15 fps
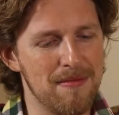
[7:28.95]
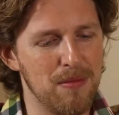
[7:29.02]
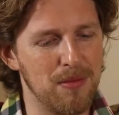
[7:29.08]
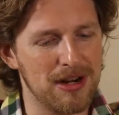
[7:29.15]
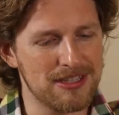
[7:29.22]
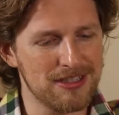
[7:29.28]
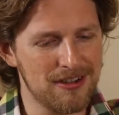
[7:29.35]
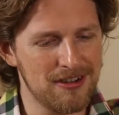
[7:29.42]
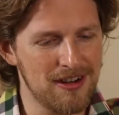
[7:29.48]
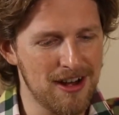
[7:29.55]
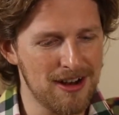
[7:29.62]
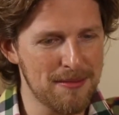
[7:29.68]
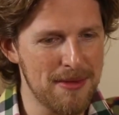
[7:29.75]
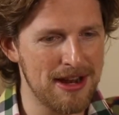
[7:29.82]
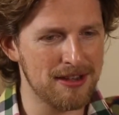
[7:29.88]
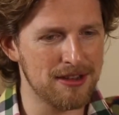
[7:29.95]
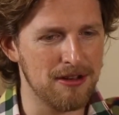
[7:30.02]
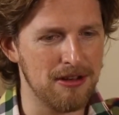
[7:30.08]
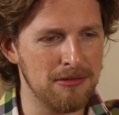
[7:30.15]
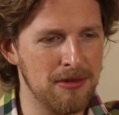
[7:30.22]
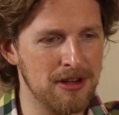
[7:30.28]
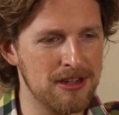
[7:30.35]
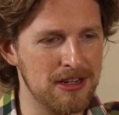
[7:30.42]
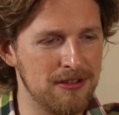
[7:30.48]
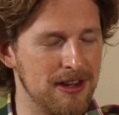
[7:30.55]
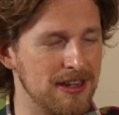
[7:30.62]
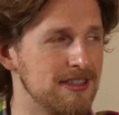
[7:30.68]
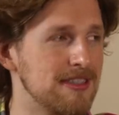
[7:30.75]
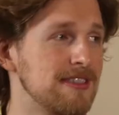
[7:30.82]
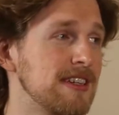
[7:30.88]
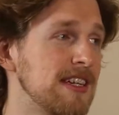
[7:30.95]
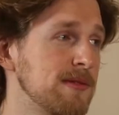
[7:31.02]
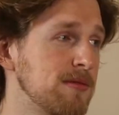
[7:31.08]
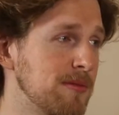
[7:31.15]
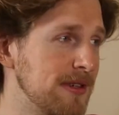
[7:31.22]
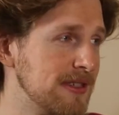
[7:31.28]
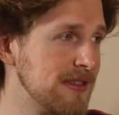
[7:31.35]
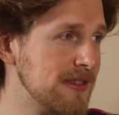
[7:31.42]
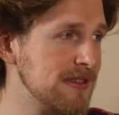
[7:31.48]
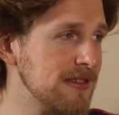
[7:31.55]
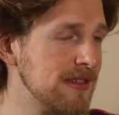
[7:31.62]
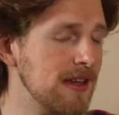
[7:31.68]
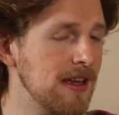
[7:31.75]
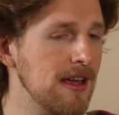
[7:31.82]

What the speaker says: When I started Automatic, though, I wanted to create a sustainable business